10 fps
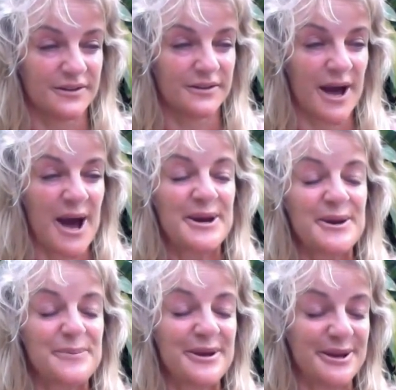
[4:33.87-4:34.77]

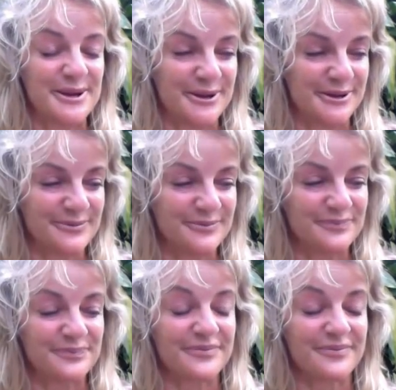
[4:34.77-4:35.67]
unimpeded,
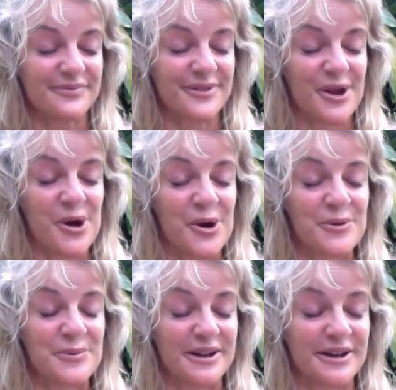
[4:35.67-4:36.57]

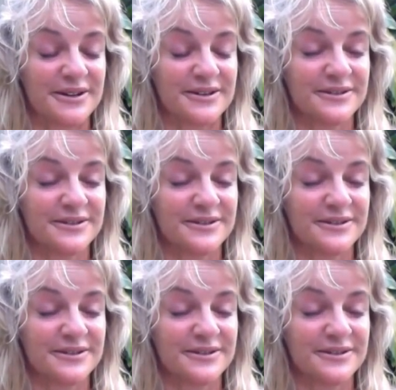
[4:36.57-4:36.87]
opening